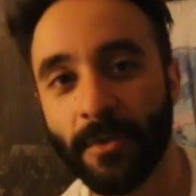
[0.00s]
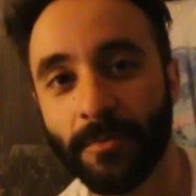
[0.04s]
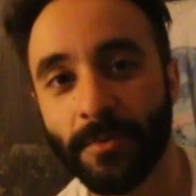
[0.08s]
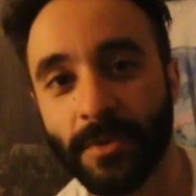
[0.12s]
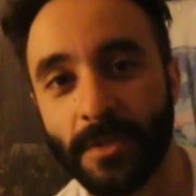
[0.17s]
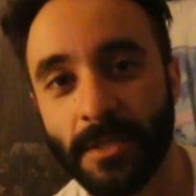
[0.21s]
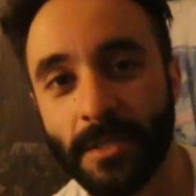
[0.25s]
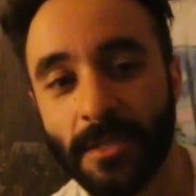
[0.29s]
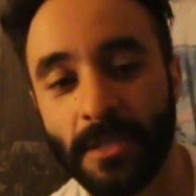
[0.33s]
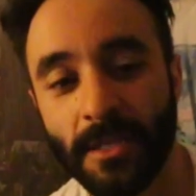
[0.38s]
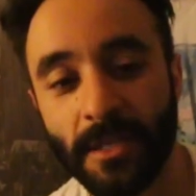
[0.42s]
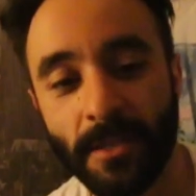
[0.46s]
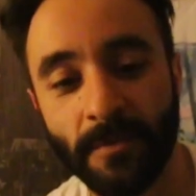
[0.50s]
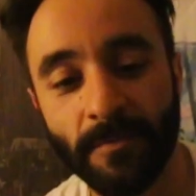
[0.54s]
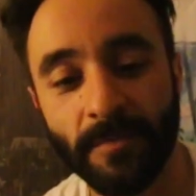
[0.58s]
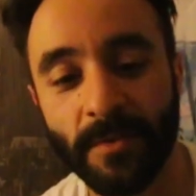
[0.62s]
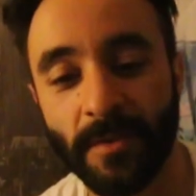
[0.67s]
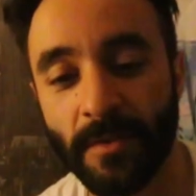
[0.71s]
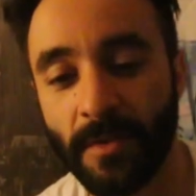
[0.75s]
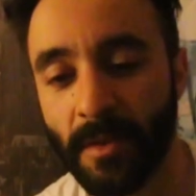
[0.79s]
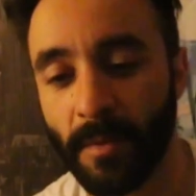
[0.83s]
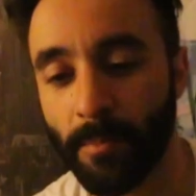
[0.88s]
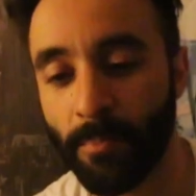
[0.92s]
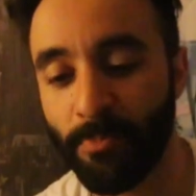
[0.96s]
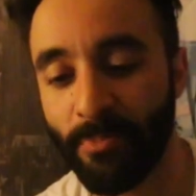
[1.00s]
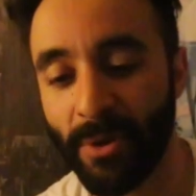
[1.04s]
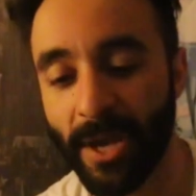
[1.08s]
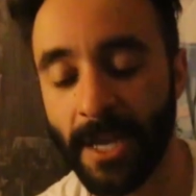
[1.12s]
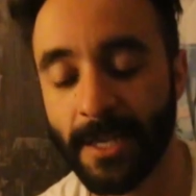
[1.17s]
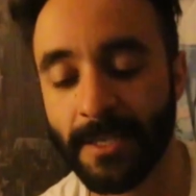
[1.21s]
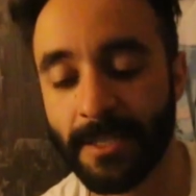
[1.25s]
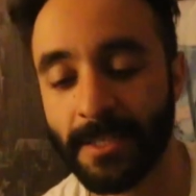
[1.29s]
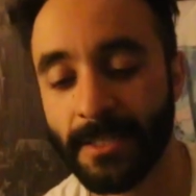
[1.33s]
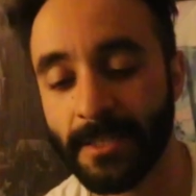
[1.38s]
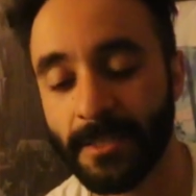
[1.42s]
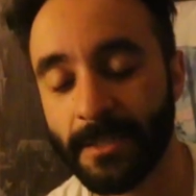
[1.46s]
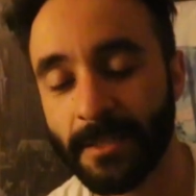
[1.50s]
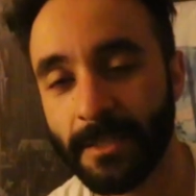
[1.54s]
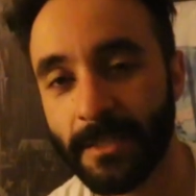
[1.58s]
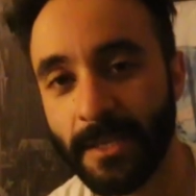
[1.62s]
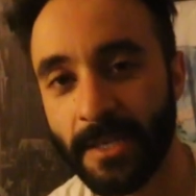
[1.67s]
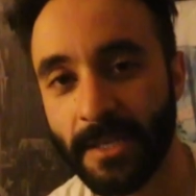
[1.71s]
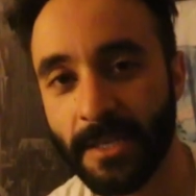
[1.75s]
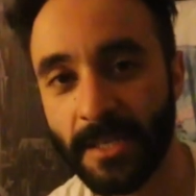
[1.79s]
received the best